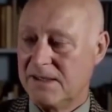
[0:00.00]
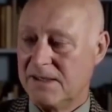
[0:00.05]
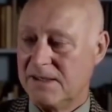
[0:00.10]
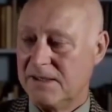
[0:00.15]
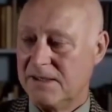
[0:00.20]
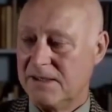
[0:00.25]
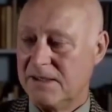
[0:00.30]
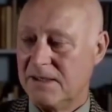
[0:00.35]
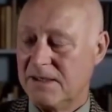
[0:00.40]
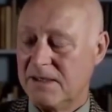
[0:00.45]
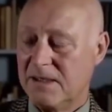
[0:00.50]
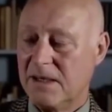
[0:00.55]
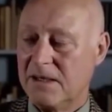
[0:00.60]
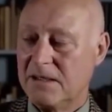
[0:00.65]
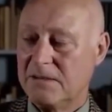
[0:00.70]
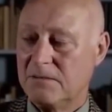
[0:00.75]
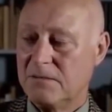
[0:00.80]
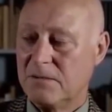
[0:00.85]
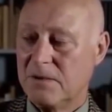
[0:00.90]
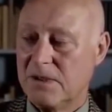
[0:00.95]

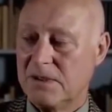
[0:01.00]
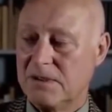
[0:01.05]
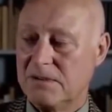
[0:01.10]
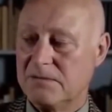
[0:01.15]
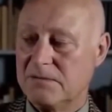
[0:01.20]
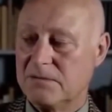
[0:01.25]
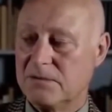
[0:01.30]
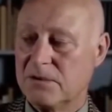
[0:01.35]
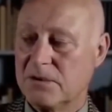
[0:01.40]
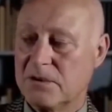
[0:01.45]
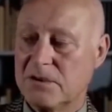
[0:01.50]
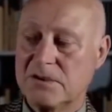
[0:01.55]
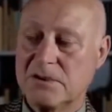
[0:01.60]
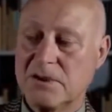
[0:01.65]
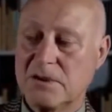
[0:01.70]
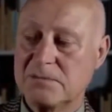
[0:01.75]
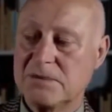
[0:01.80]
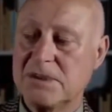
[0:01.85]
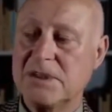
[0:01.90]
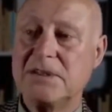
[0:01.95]
I took a
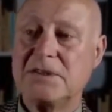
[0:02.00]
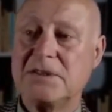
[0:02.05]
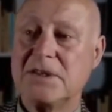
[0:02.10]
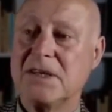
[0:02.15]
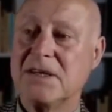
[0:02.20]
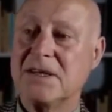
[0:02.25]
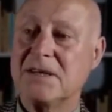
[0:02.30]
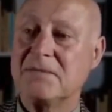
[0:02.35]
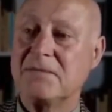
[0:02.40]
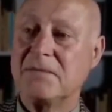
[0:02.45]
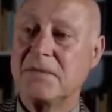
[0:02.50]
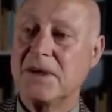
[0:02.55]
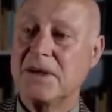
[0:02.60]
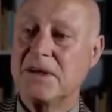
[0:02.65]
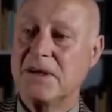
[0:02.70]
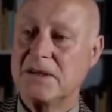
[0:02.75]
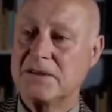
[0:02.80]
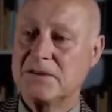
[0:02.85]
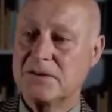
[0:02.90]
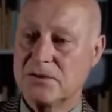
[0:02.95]
job teaching,
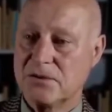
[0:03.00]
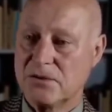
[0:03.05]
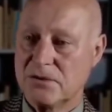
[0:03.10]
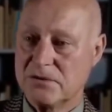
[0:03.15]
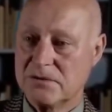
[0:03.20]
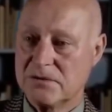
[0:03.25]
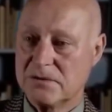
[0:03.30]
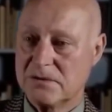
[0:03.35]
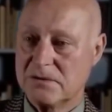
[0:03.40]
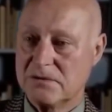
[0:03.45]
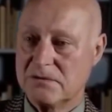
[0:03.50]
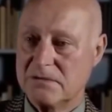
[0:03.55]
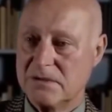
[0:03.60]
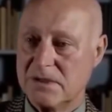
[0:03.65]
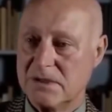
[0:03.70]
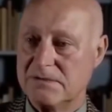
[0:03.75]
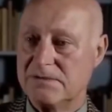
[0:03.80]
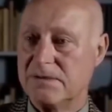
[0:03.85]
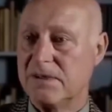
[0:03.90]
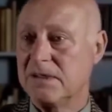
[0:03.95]
and I taught
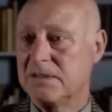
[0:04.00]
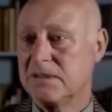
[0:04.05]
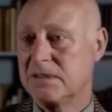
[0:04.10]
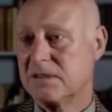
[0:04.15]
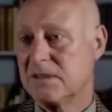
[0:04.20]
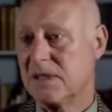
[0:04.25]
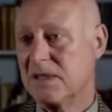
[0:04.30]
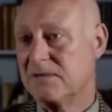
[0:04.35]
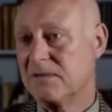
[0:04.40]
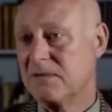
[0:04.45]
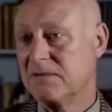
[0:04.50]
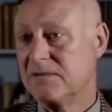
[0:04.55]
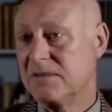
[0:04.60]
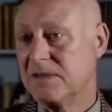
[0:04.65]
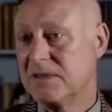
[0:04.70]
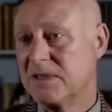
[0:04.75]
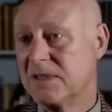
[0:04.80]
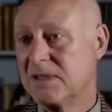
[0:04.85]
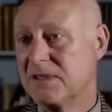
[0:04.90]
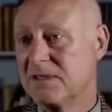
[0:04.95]
advanced level
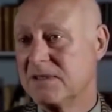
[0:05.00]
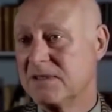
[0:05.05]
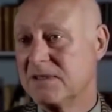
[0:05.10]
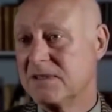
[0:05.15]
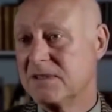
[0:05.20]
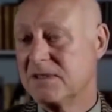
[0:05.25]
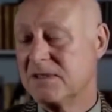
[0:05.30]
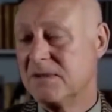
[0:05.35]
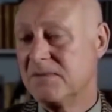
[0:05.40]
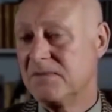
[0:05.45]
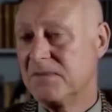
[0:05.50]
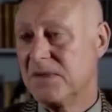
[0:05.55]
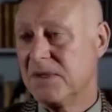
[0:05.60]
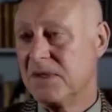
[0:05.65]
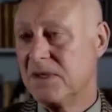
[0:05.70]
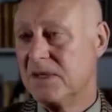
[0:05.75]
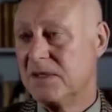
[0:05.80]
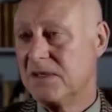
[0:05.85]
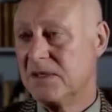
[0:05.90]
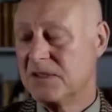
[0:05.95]
physics,
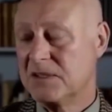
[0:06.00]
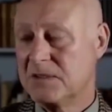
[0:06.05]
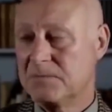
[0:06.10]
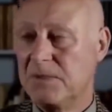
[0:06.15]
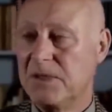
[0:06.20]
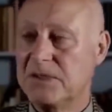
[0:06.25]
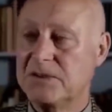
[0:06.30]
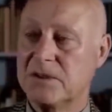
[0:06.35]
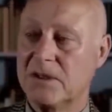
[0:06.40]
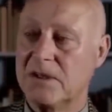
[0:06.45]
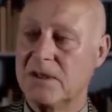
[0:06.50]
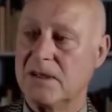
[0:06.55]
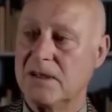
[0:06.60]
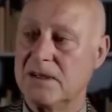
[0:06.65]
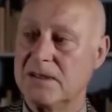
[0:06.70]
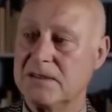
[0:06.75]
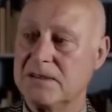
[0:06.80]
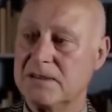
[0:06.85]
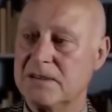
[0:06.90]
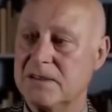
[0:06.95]
and I
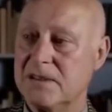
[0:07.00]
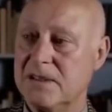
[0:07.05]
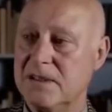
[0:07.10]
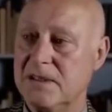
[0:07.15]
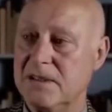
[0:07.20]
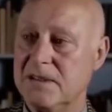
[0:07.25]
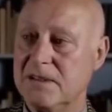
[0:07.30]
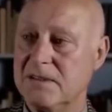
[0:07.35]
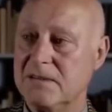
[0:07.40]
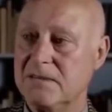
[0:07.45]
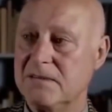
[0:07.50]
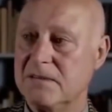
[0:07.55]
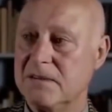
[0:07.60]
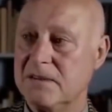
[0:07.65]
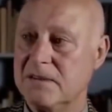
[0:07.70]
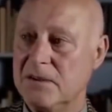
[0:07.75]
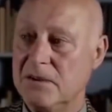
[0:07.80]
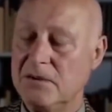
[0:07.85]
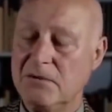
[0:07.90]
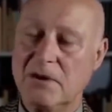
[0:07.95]
specialized in
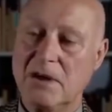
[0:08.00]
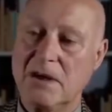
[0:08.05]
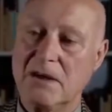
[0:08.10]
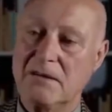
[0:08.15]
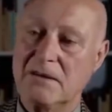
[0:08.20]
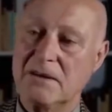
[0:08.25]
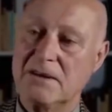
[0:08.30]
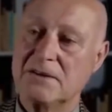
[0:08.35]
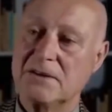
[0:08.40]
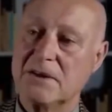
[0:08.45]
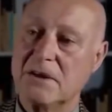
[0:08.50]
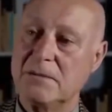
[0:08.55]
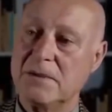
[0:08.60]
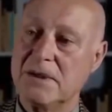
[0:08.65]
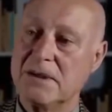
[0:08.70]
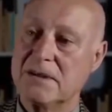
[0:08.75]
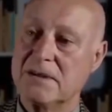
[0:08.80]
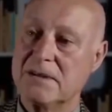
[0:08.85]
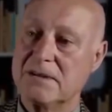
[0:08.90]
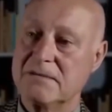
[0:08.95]
nuclear and
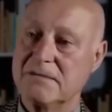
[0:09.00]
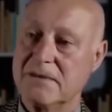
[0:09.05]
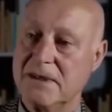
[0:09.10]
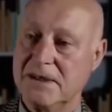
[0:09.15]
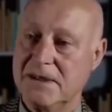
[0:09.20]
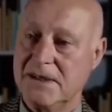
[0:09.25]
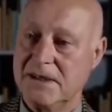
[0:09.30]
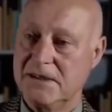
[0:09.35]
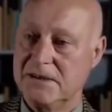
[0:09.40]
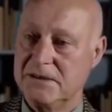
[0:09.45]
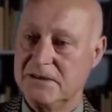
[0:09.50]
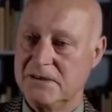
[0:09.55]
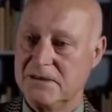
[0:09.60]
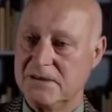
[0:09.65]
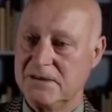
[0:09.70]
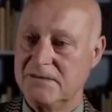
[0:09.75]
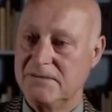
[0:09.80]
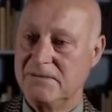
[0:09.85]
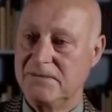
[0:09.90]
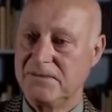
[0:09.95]
atomic
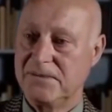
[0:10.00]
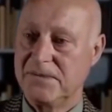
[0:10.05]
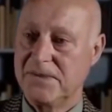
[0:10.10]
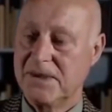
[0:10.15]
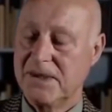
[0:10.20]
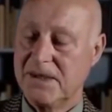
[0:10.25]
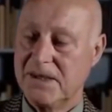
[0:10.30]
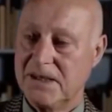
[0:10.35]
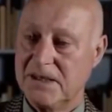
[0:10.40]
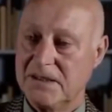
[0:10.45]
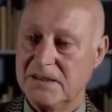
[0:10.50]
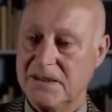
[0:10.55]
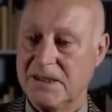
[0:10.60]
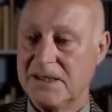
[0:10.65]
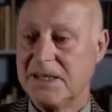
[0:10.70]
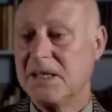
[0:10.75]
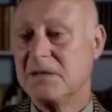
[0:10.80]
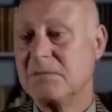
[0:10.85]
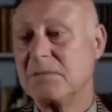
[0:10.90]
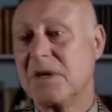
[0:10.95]
radiation, and
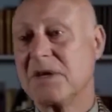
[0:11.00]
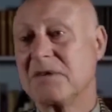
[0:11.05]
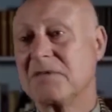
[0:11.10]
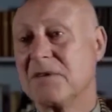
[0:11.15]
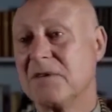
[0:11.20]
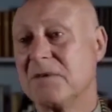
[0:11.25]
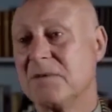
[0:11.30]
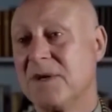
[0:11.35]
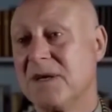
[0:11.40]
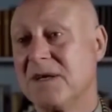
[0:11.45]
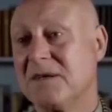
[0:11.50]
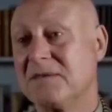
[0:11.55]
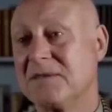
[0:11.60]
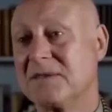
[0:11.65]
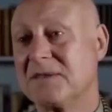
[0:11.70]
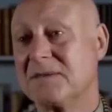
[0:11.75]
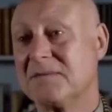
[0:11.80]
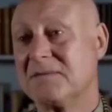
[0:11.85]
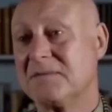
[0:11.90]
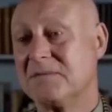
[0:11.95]
again
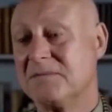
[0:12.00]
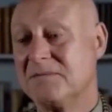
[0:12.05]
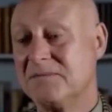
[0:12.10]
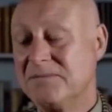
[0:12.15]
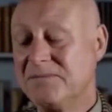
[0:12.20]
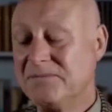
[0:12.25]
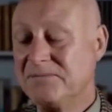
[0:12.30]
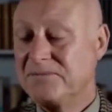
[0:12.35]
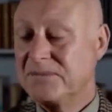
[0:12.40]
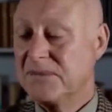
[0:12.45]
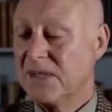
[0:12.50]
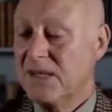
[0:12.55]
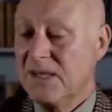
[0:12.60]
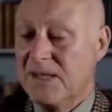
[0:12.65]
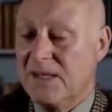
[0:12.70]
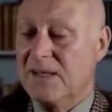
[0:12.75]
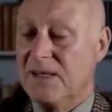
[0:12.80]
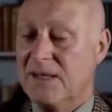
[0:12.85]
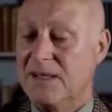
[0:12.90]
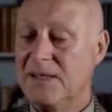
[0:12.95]
microwaves.
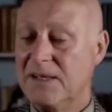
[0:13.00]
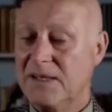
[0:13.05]
And